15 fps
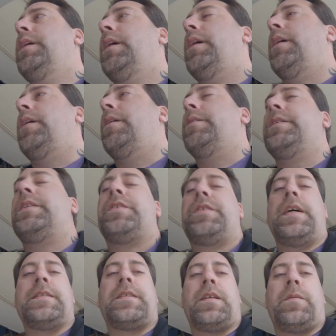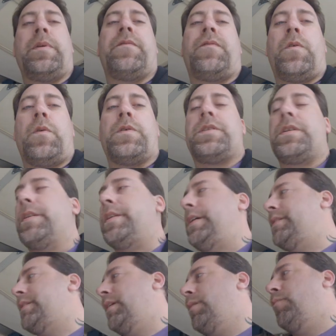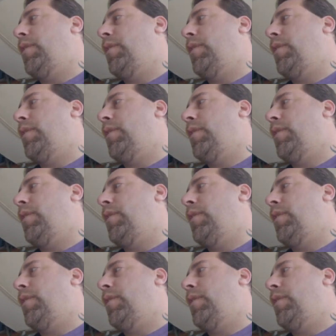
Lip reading: it just takes a little bit of force on these and it